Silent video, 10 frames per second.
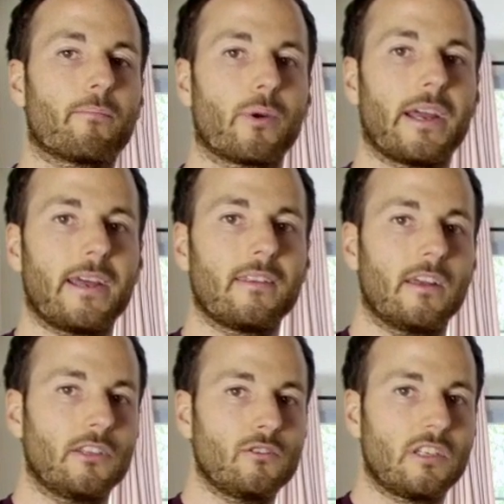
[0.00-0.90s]
brand,
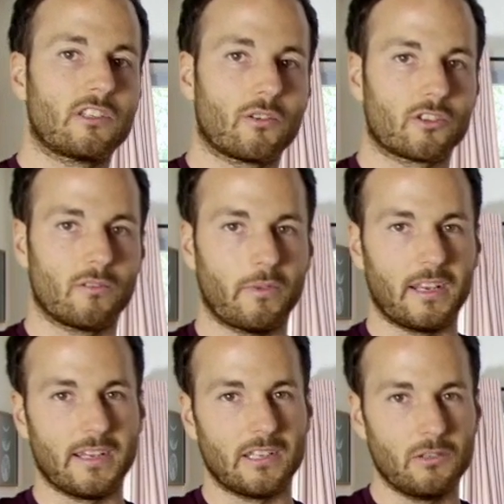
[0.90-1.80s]
using social
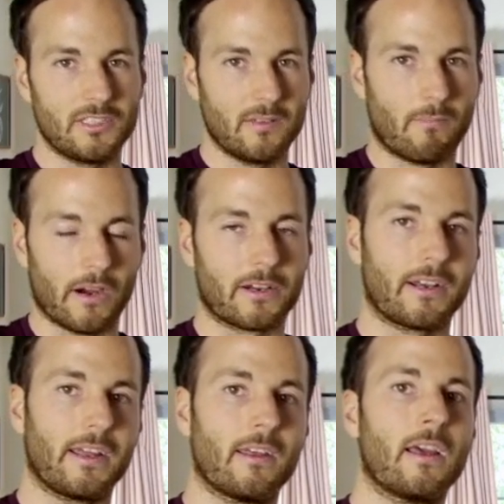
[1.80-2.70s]
media, using
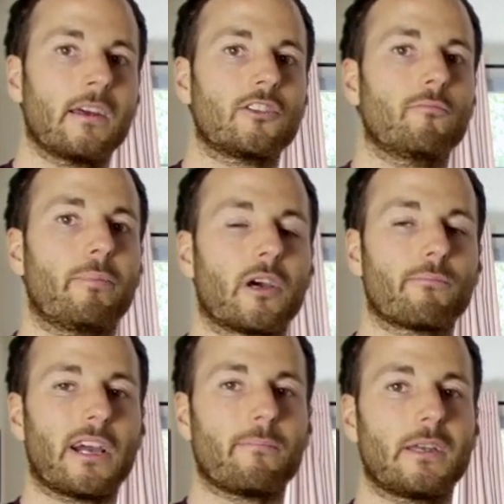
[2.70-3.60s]
marketing to build
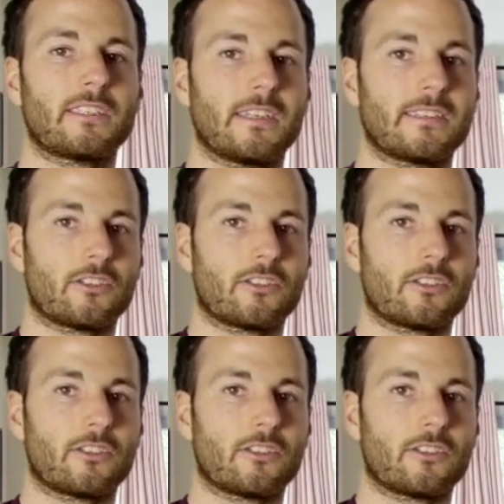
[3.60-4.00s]
my business,